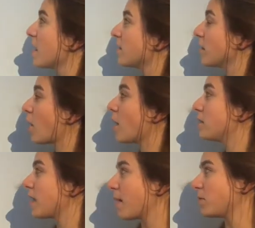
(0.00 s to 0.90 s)
The
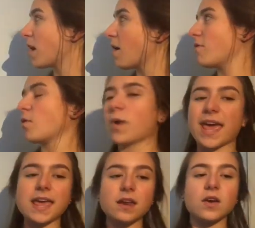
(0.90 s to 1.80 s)
concept of
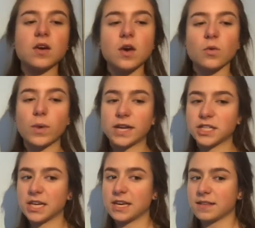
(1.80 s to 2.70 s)
weight, which
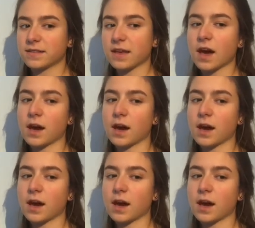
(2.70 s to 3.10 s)
is